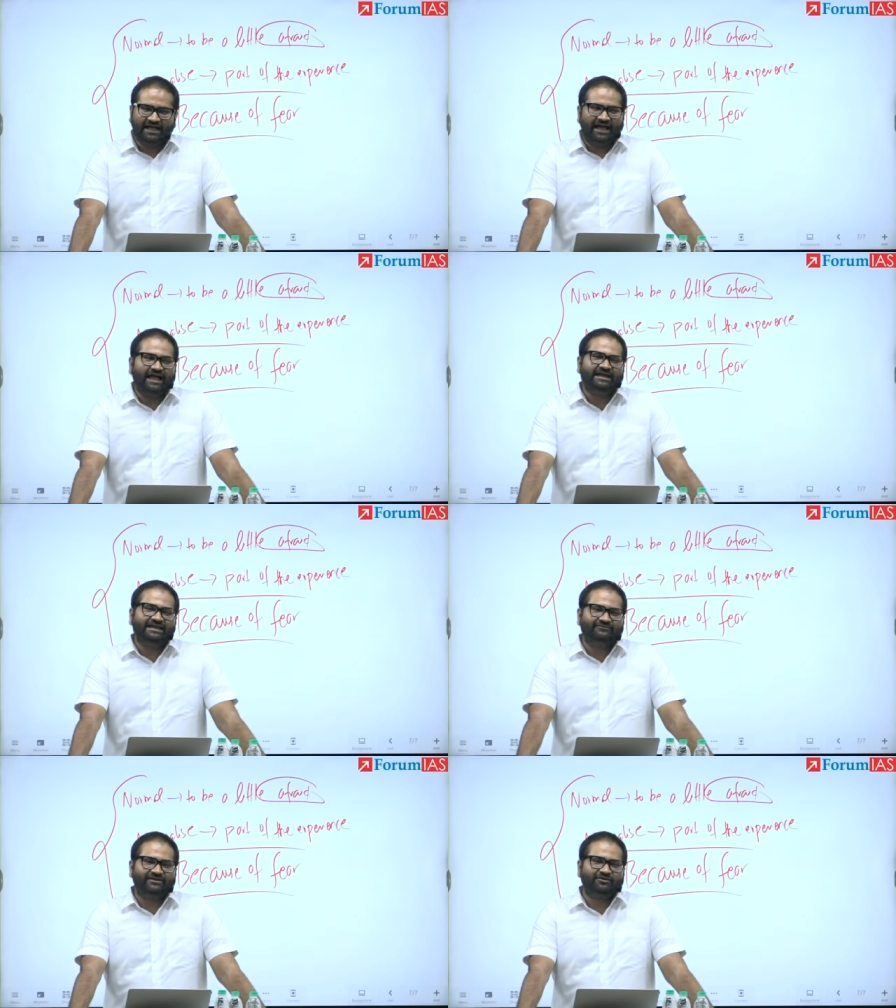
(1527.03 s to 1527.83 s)
I
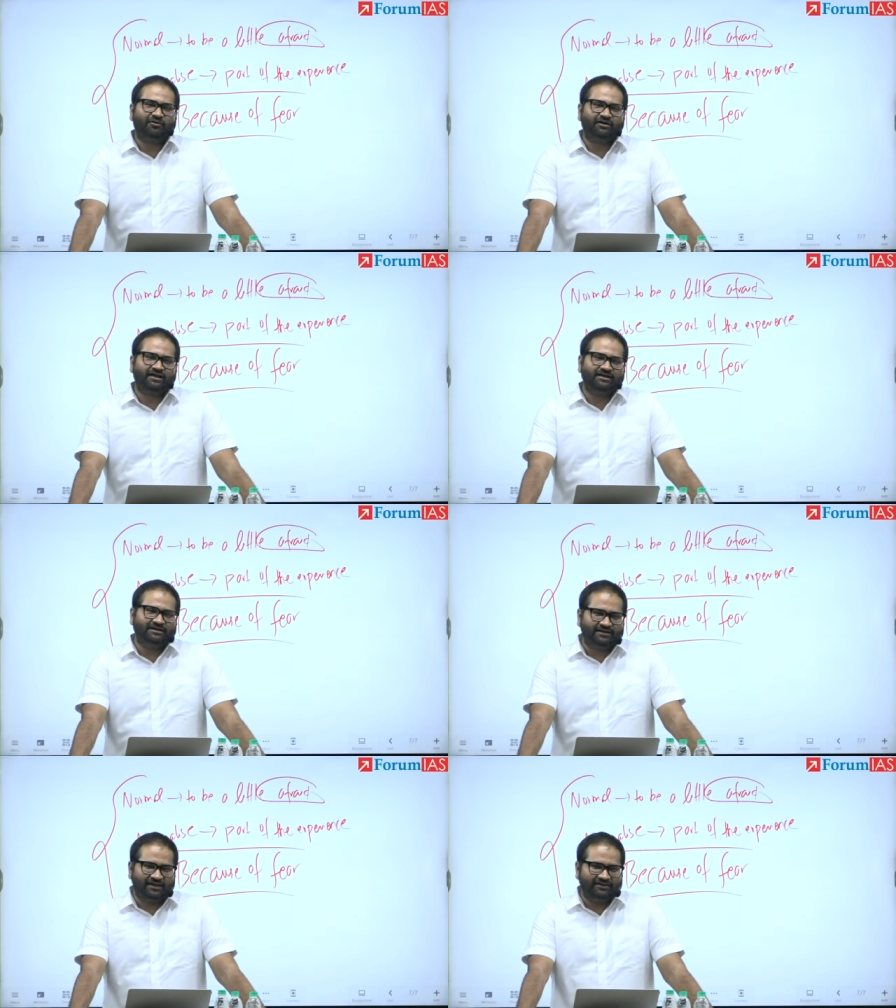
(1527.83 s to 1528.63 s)
never got
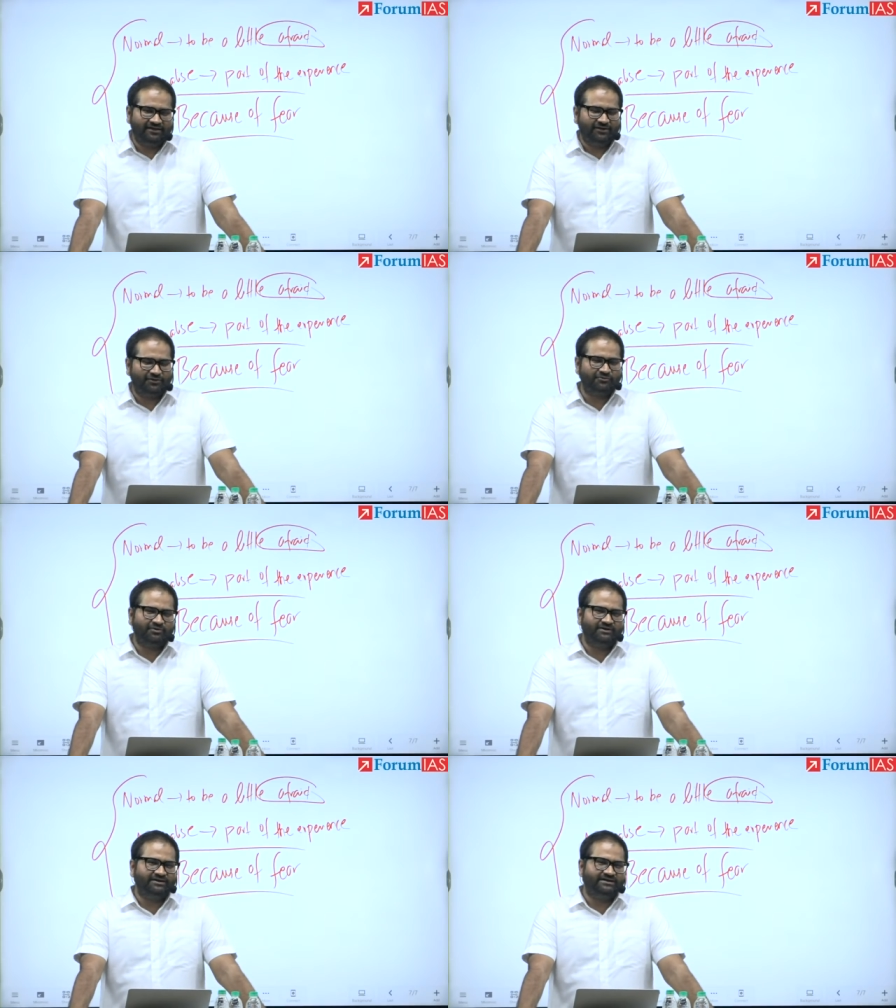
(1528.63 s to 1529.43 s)
under 100 or
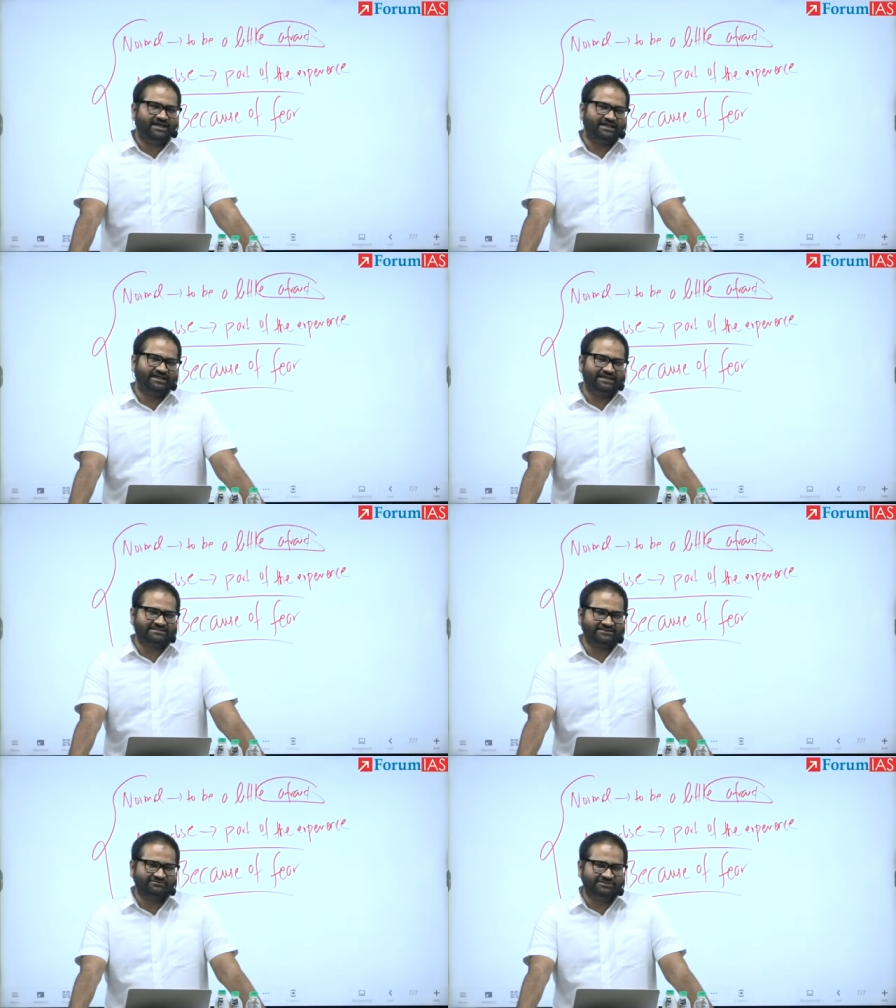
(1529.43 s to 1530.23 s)
200 rank in
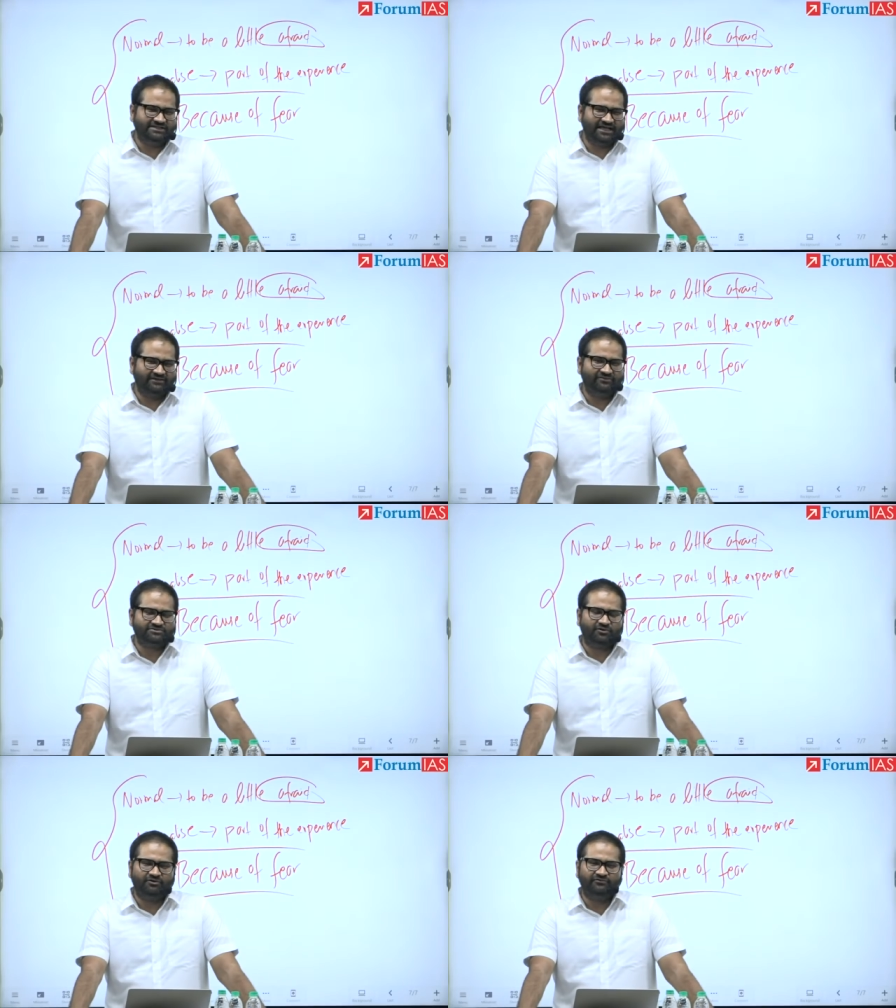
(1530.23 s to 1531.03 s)
SFG. I was
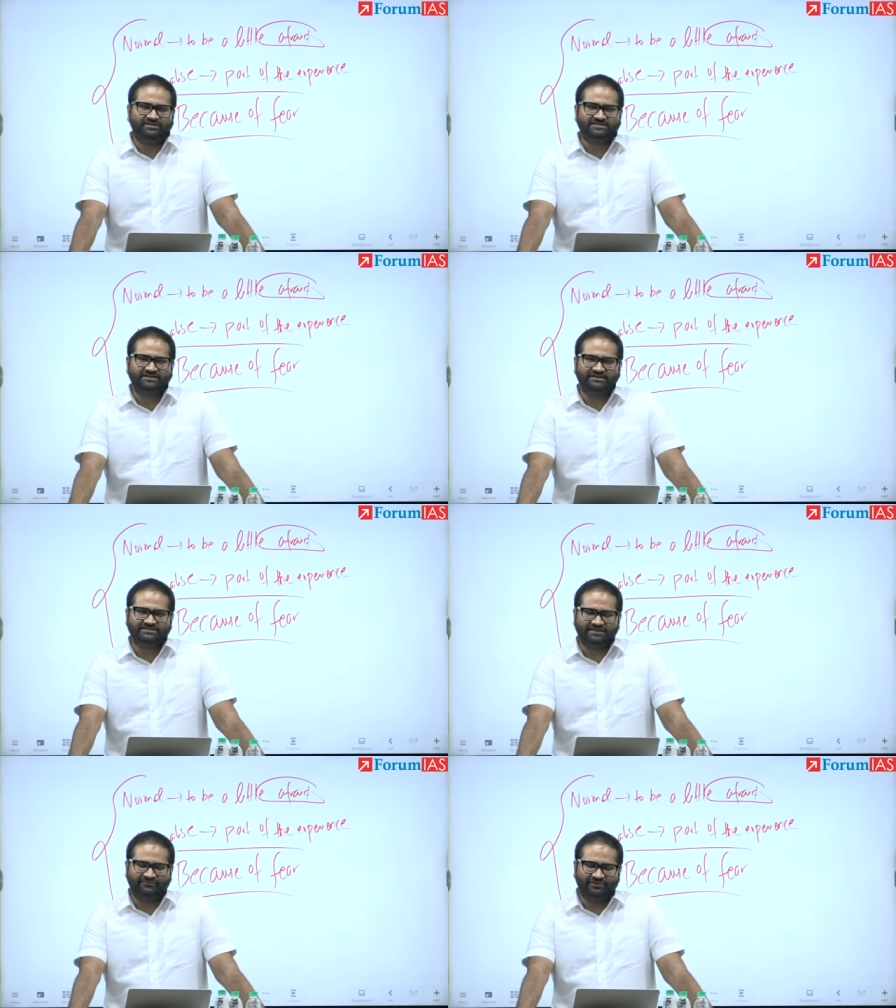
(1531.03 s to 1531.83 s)
always in
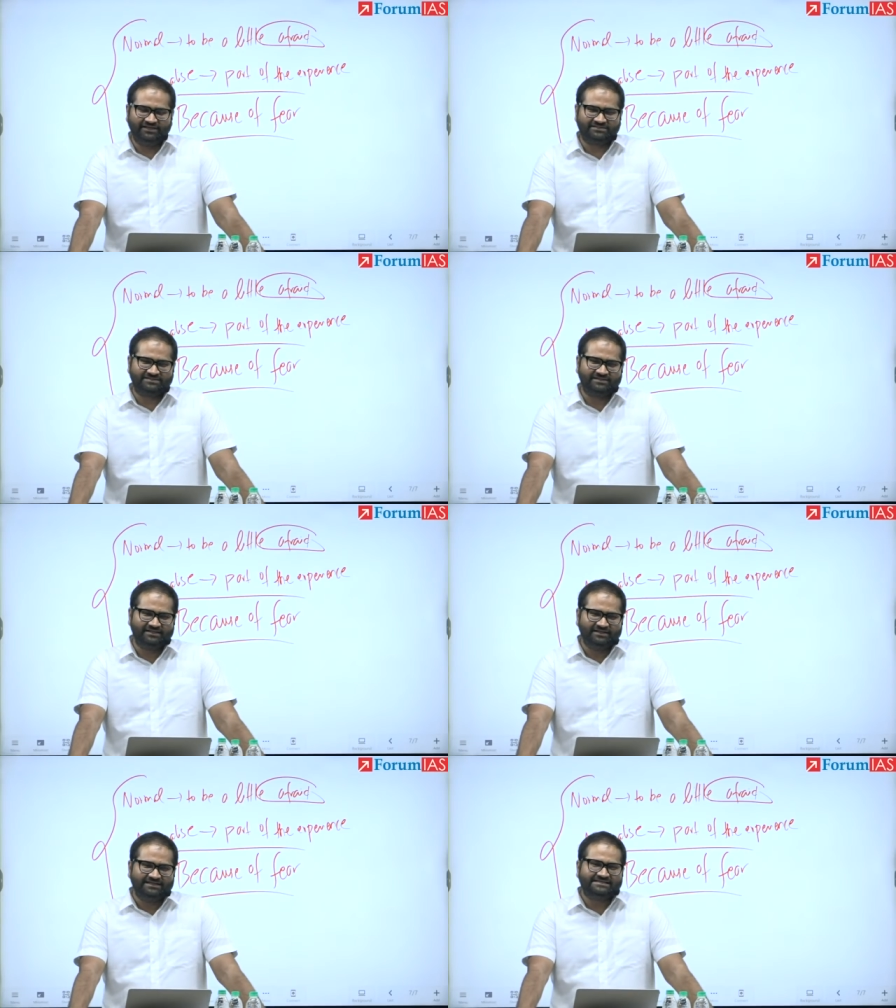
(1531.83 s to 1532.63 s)
reserve list.
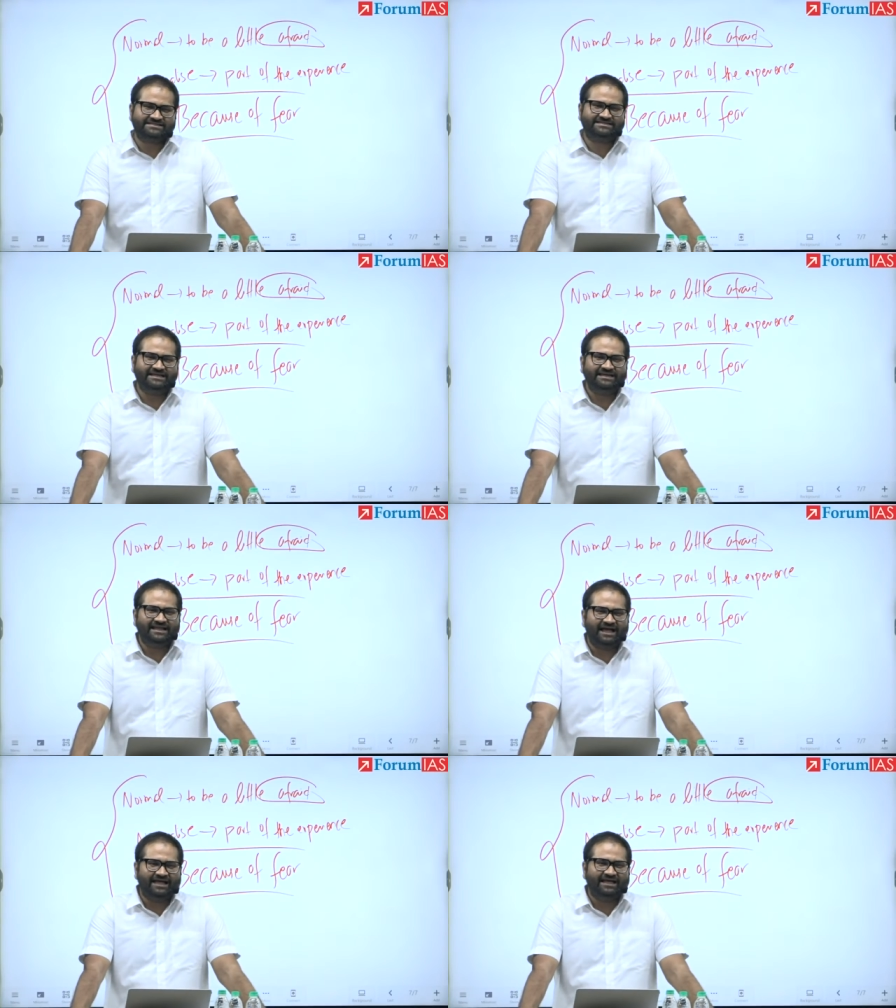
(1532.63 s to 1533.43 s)
Still,
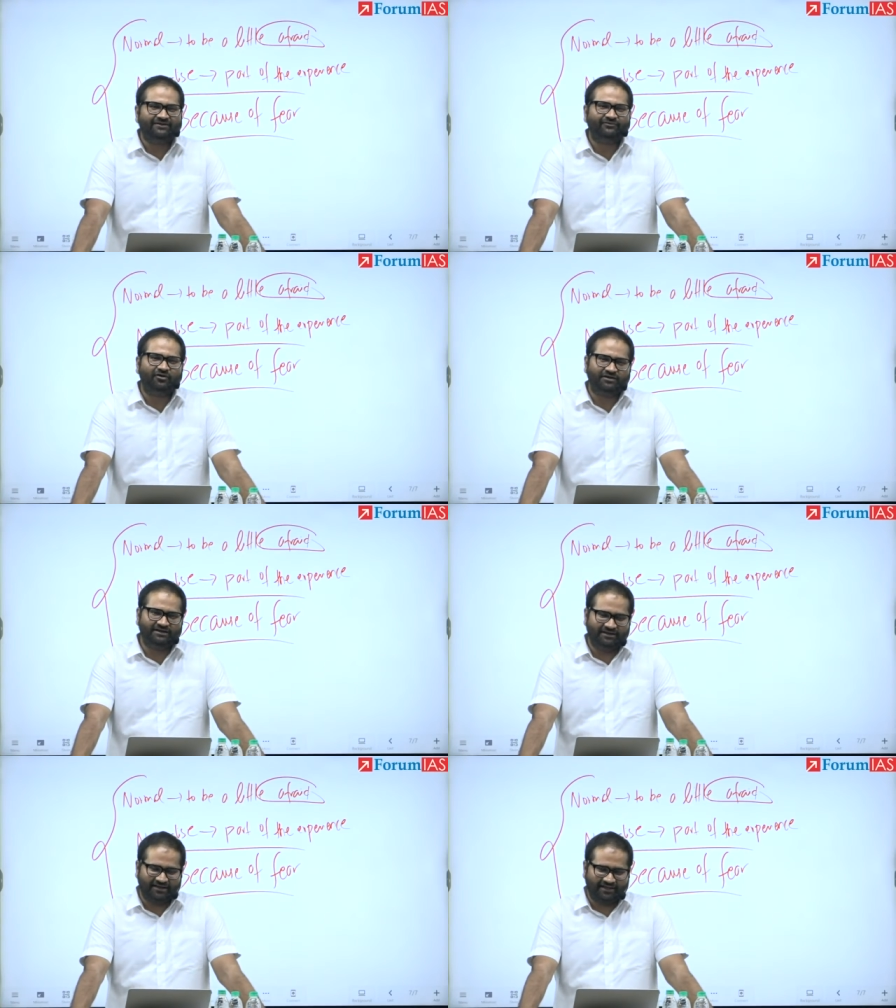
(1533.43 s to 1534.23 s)
I have
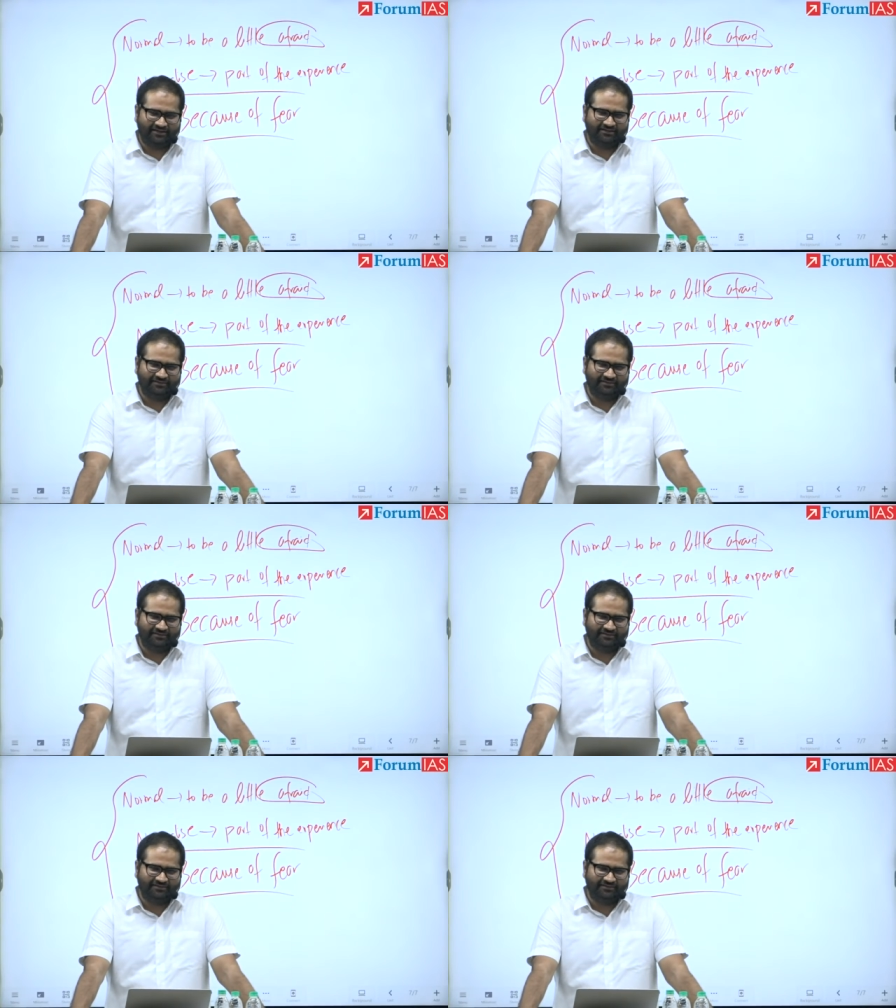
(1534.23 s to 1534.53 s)
gotten a rank.